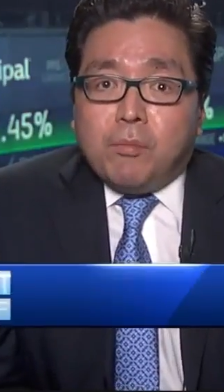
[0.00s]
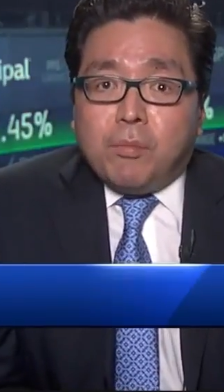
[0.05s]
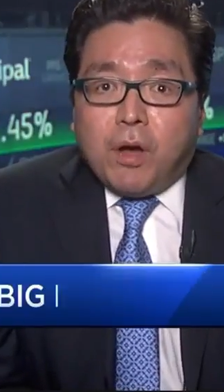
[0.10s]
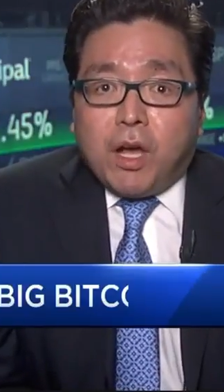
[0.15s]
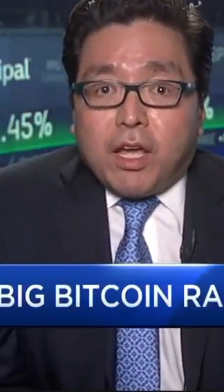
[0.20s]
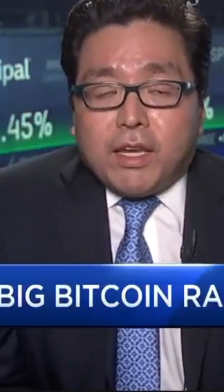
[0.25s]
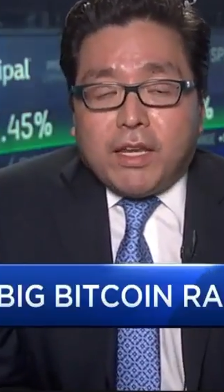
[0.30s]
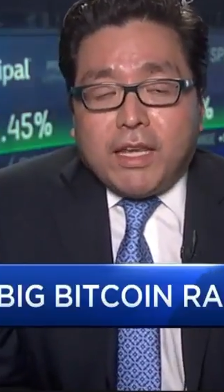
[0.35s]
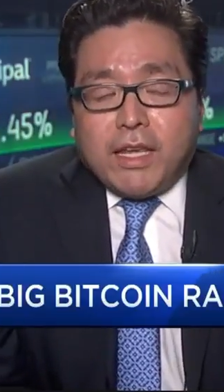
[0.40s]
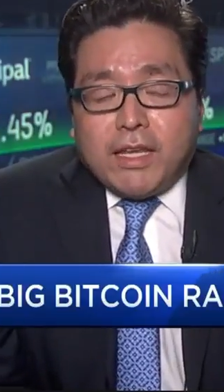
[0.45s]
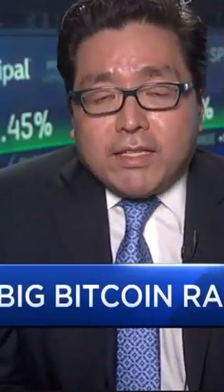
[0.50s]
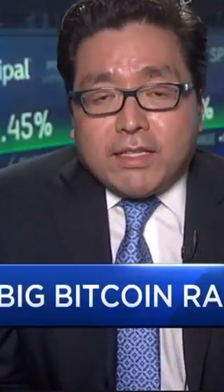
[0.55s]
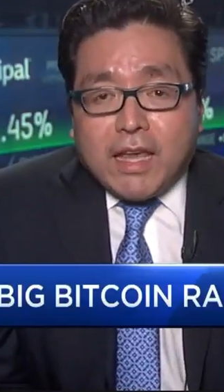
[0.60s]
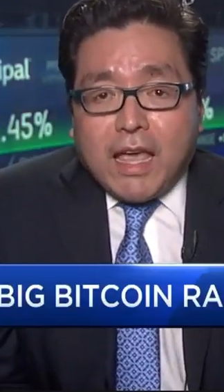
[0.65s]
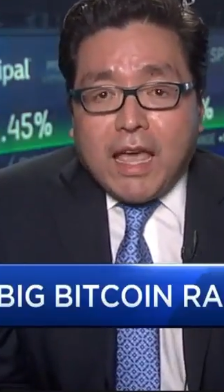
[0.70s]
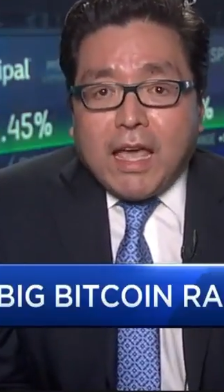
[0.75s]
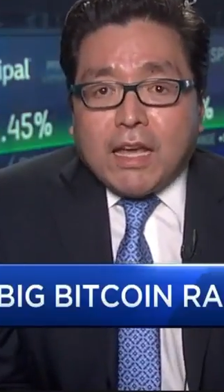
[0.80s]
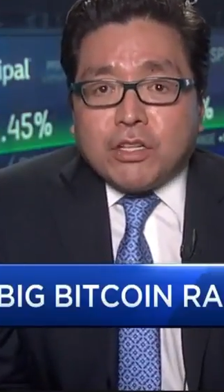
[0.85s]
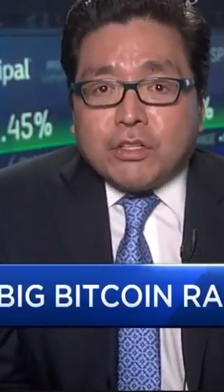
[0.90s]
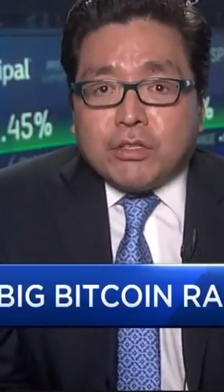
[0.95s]
but it's
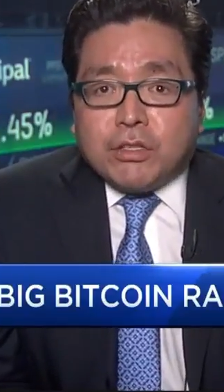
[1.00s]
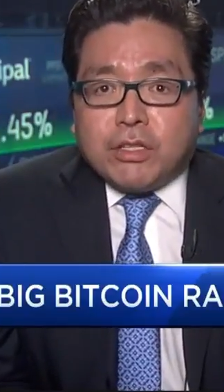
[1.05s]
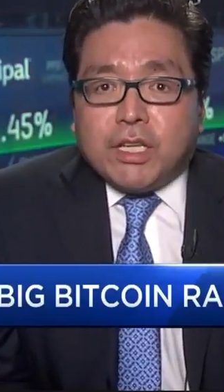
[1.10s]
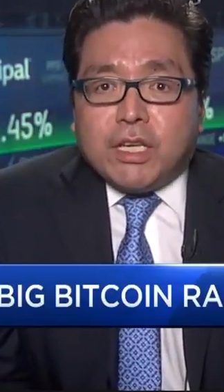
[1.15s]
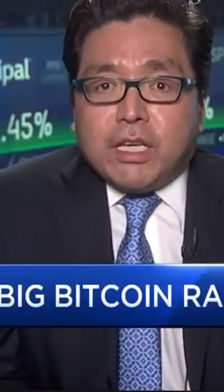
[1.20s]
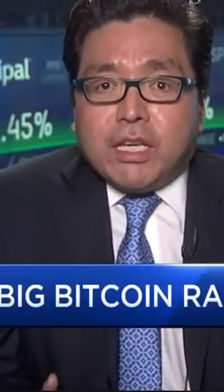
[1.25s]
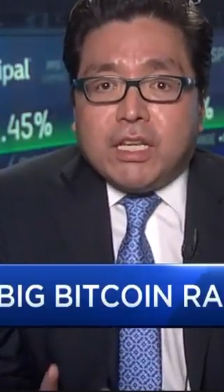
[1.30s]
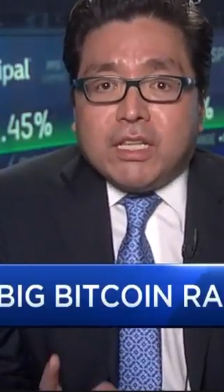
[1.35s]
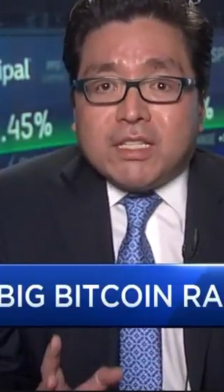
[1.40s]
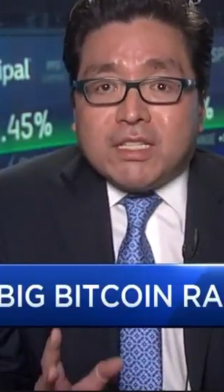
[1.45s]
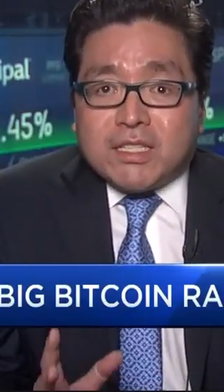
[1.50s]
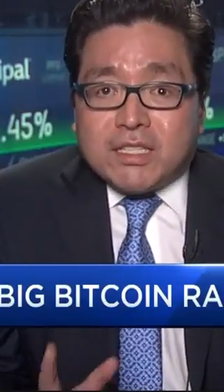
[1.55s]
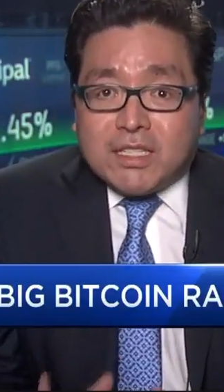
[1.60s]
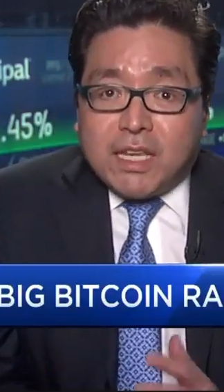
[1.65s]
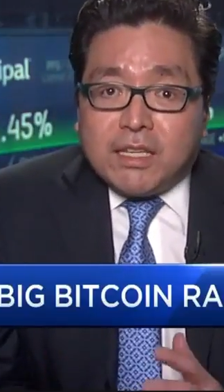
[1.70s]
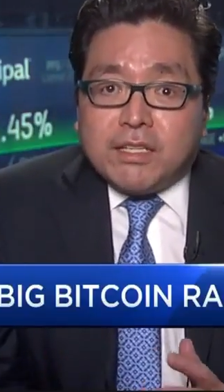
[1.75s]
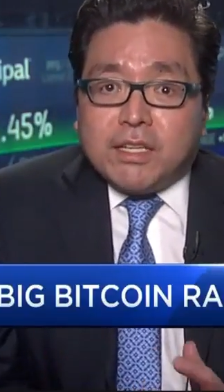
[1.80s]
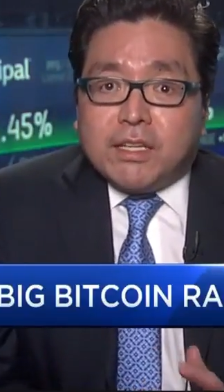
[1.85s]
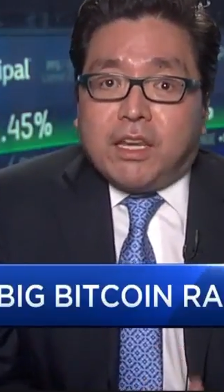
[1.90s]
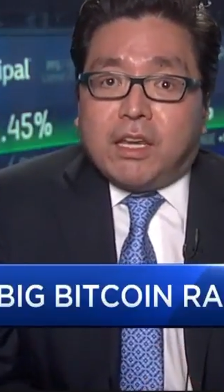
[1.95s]
actually
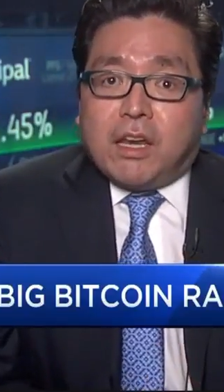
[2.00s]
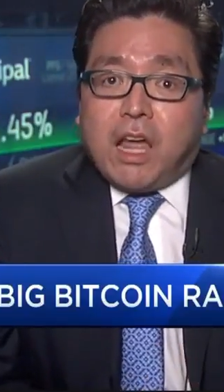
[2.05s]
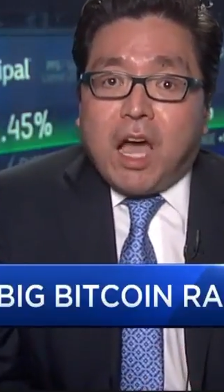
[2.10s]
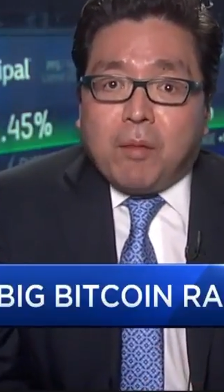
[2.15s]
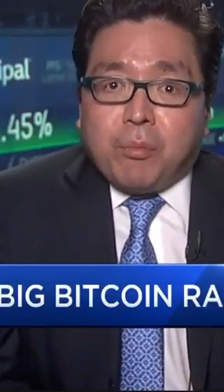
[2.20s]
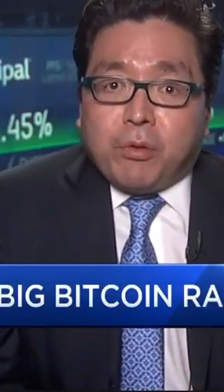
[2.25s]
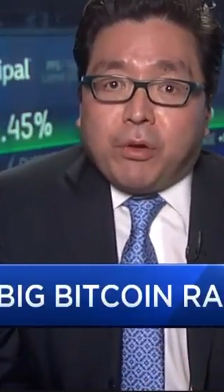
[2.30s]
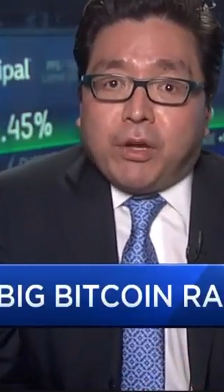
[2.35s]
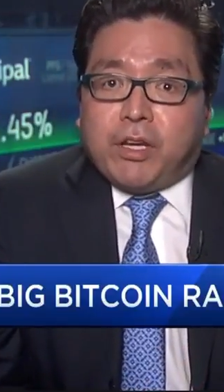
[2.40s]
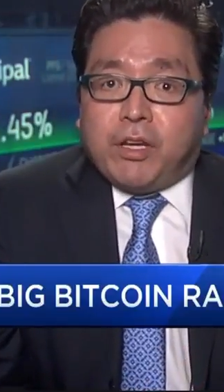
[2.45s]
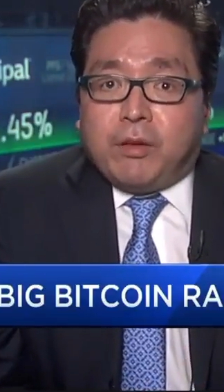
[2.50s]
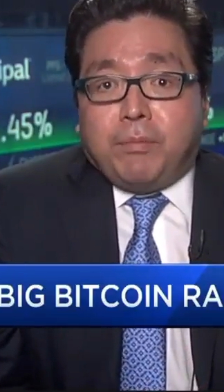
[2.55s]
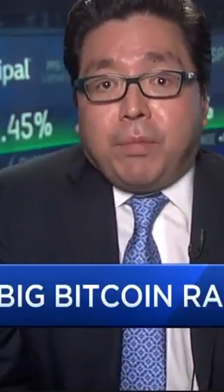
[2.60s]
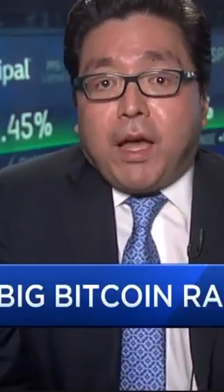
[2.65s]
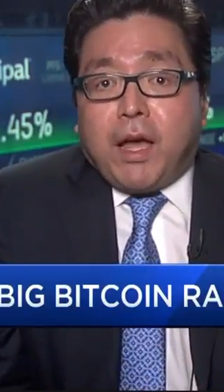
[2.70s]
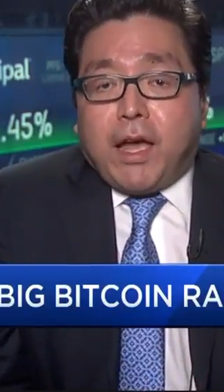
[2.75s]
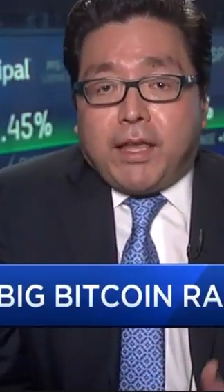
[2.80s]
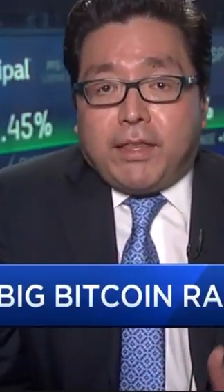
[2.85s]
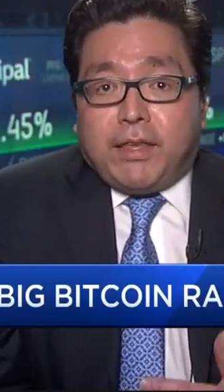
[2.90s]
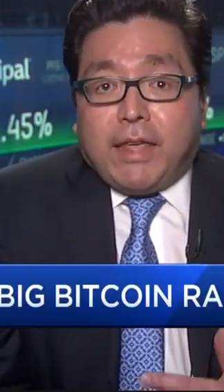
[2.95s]
incented and operated
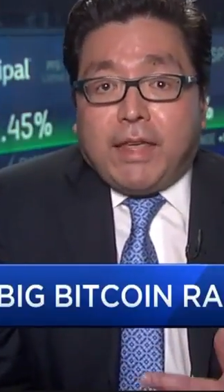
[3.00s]
by the